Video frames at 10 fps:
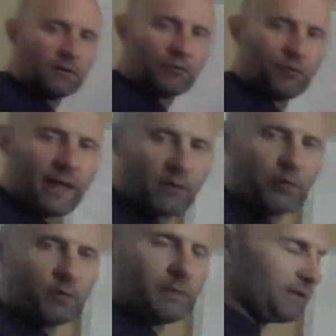So
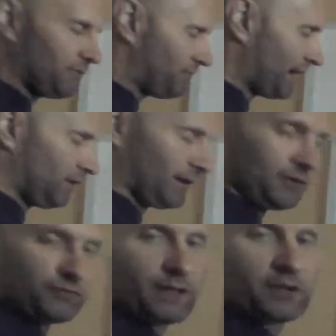that would be the final
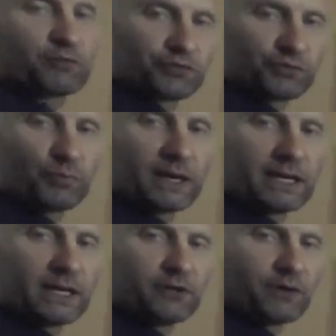answer. That's what you're
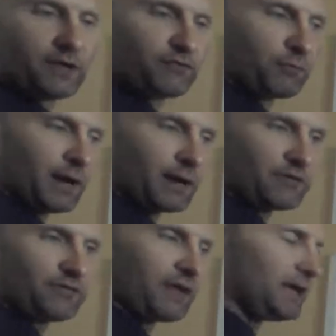writing in your answer
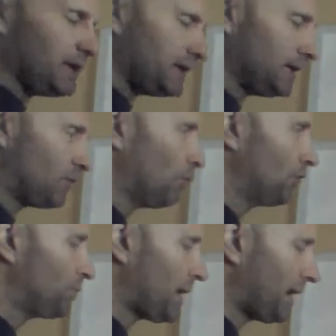box. Theta
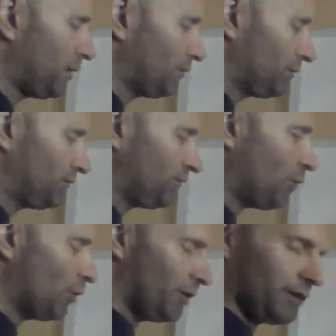equals pi over
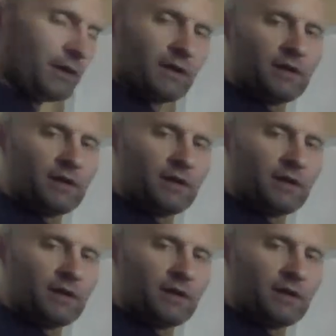4.